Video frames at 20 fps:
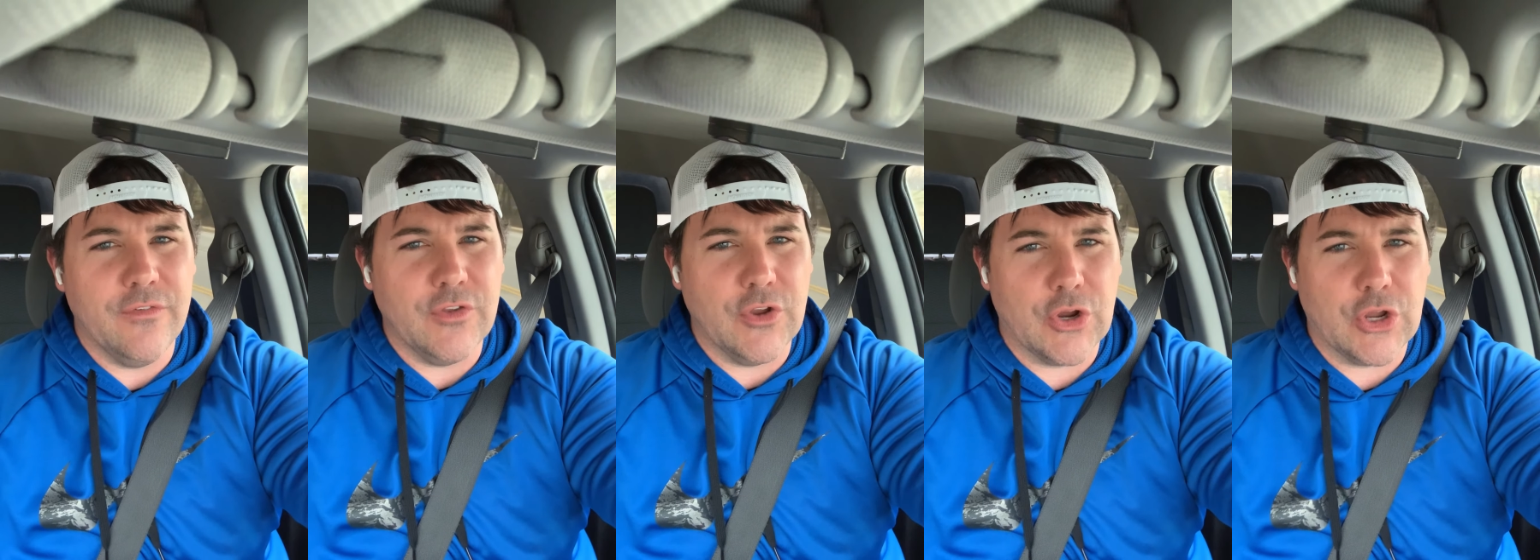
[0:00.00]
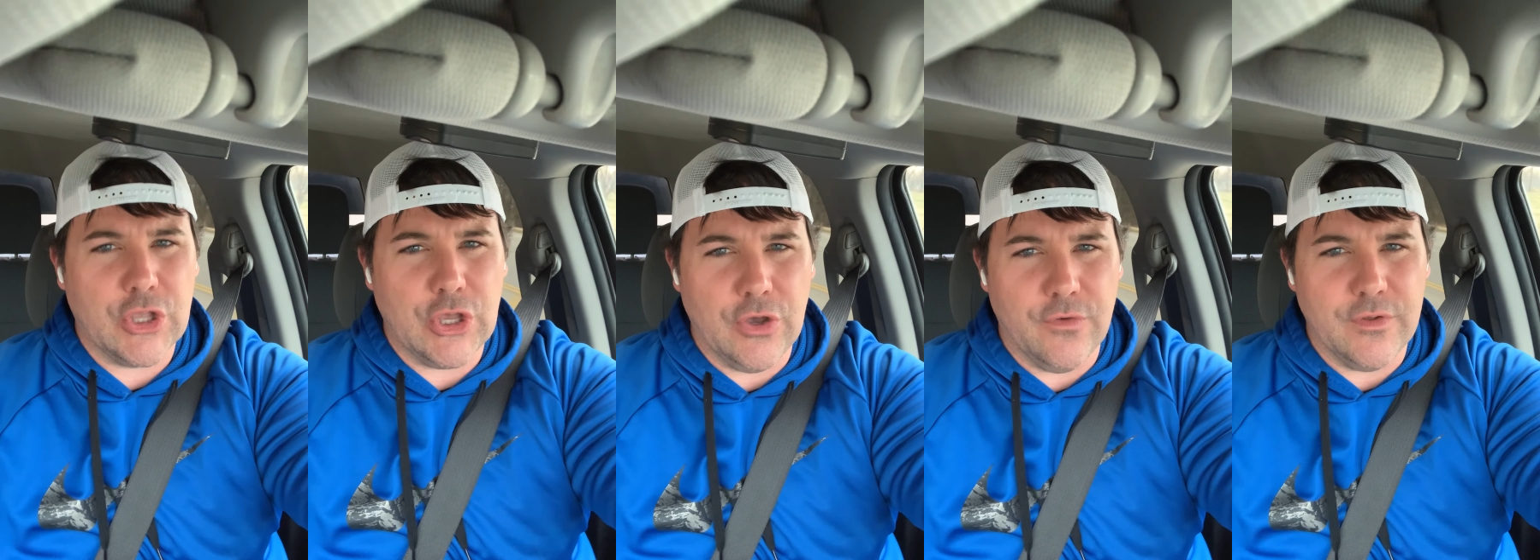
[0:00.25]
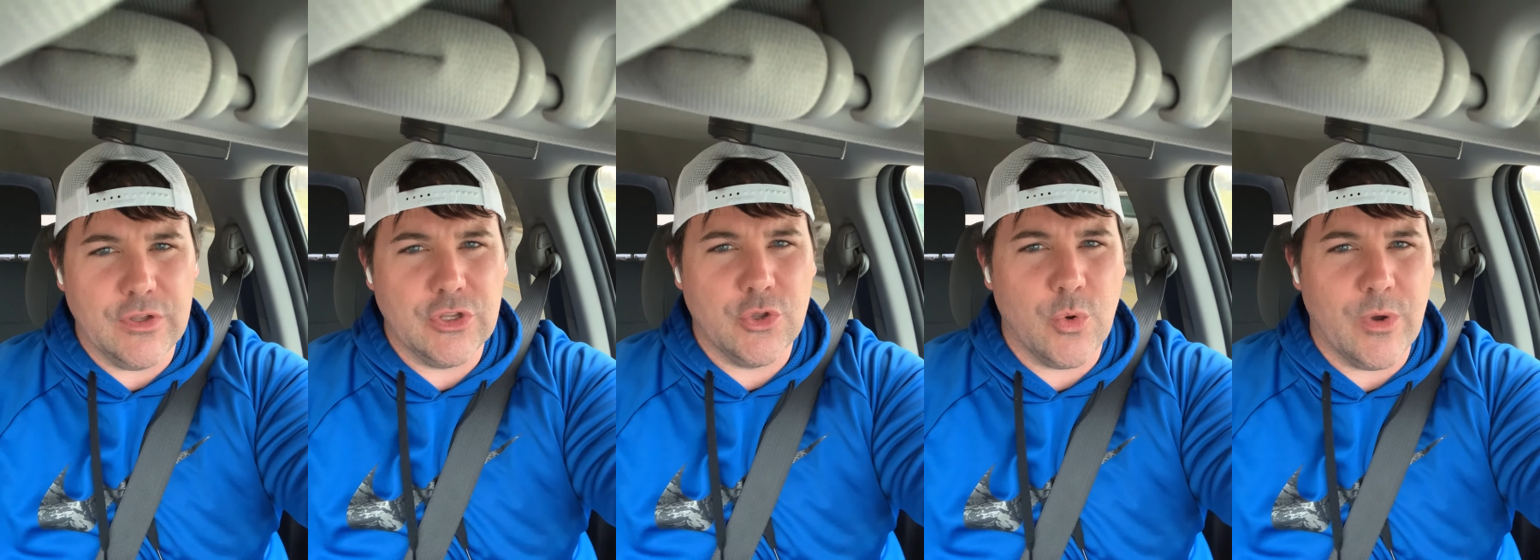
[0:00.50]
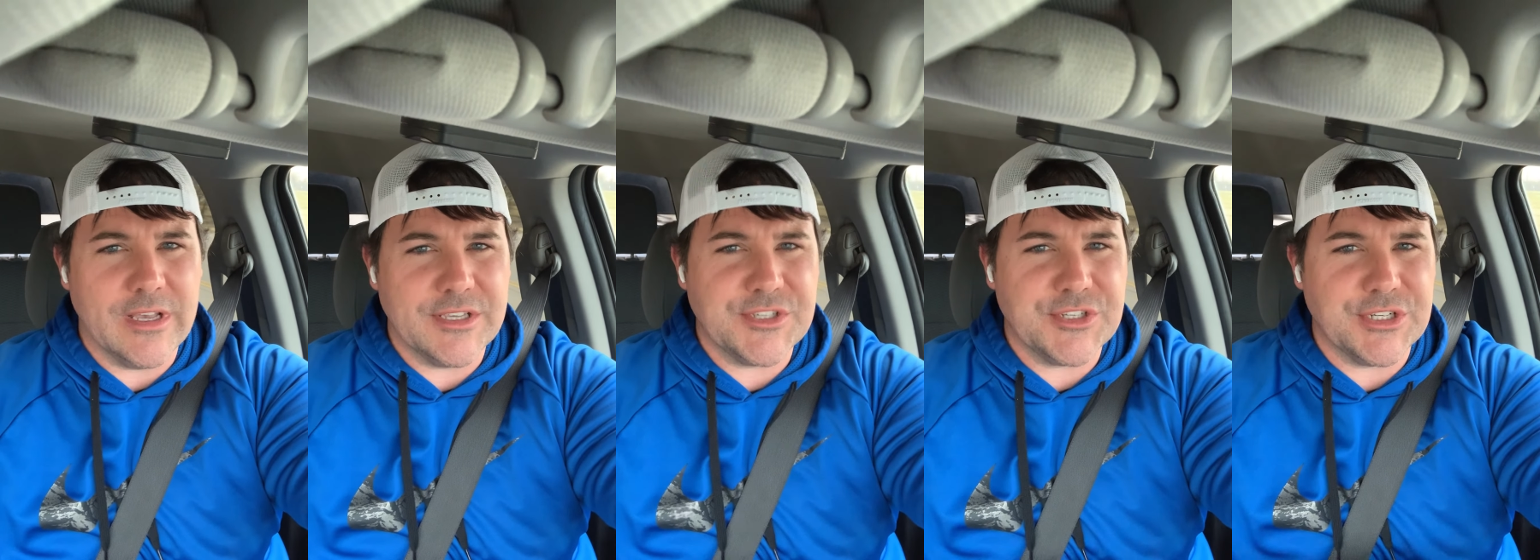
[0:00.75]
your COVID
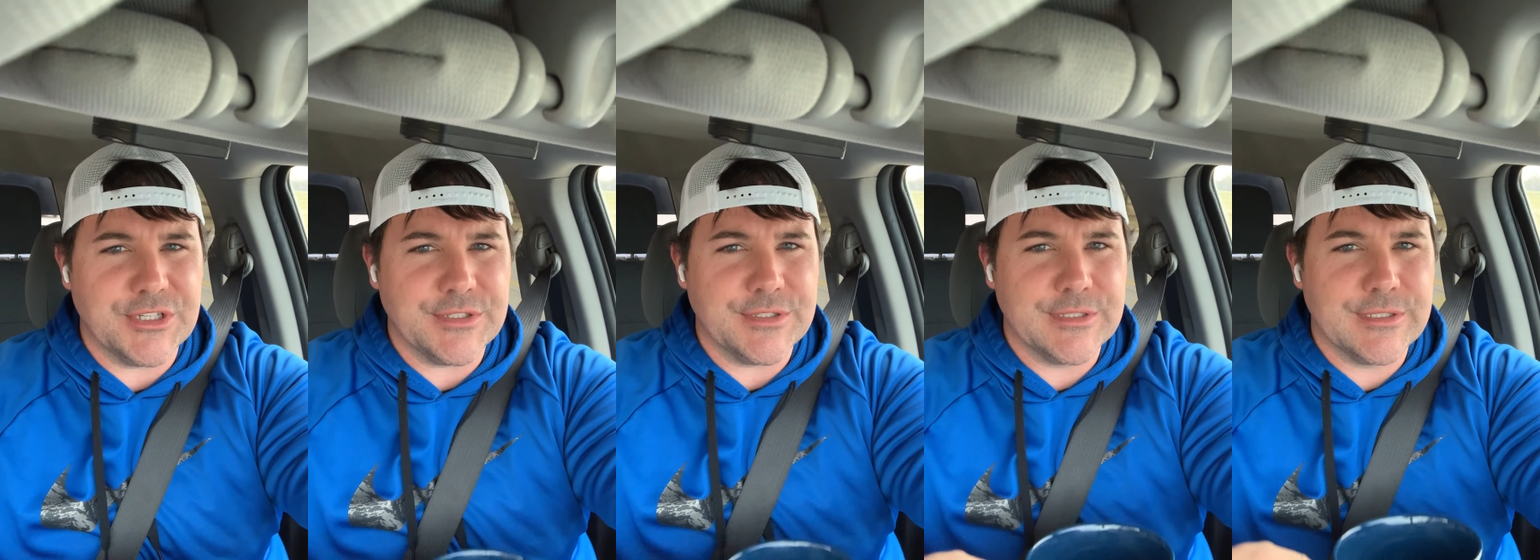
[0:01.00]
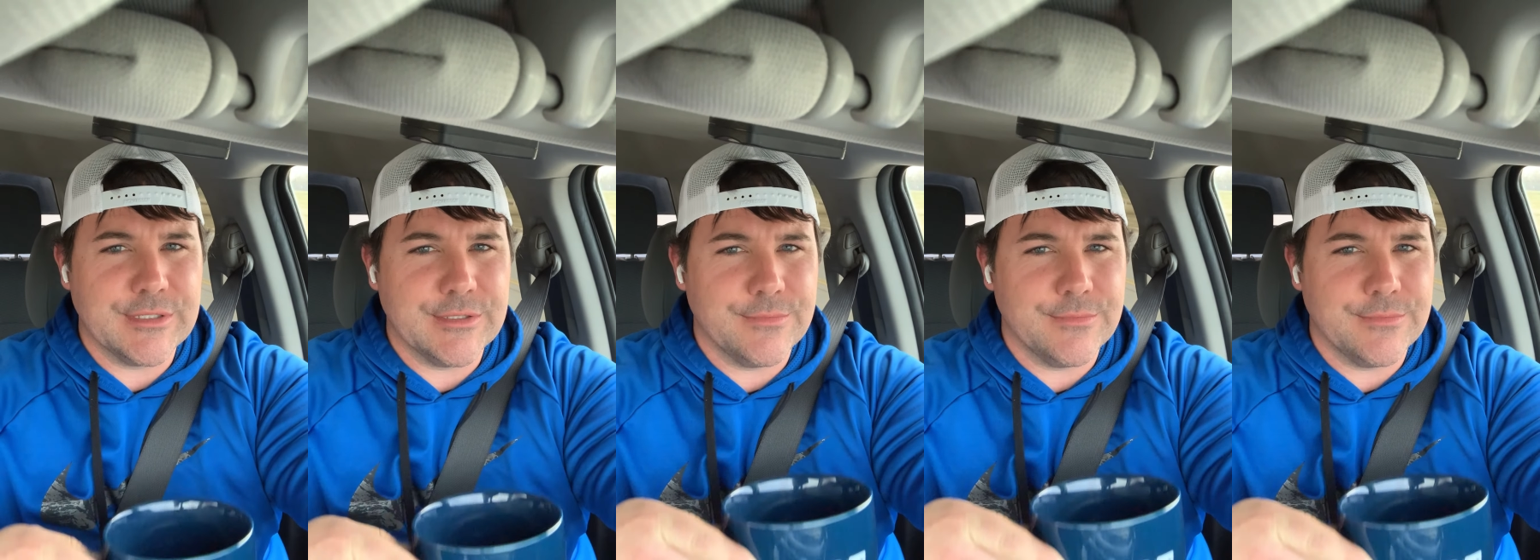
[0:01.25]
questions.